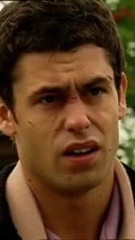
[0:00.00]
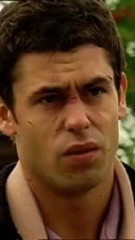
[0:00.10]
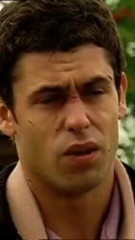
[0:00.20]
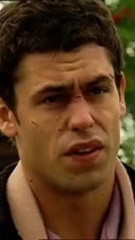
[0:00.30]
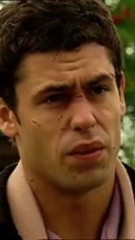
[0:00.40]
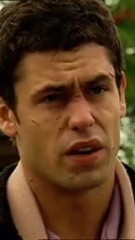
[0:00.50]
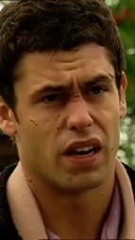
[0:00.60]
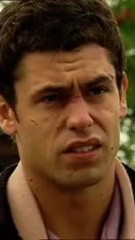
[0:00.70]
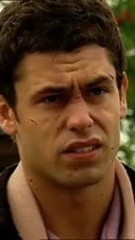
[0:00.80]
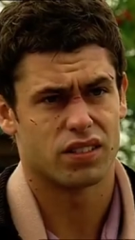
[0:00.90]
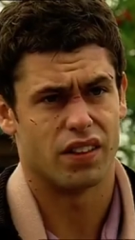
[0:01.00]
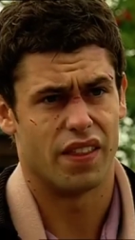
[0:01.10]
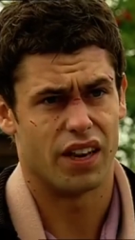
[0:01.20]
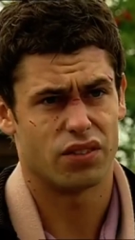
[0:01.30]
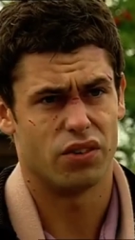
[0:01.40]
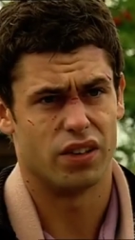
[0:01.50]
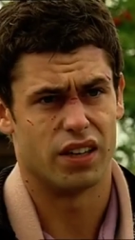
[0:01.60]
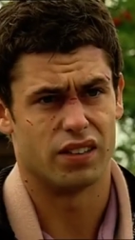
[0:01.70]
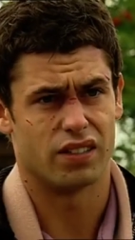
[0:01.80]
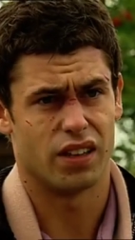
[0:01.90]
But if anyone asks in the next few
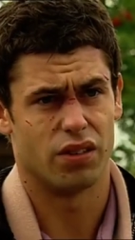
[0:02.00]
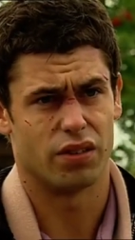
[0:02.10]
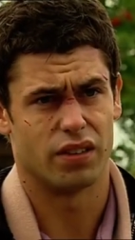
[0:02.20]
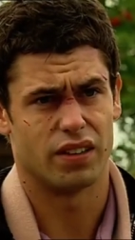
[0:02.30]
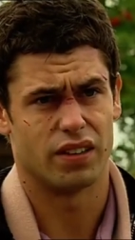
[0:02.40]
days, say nothing.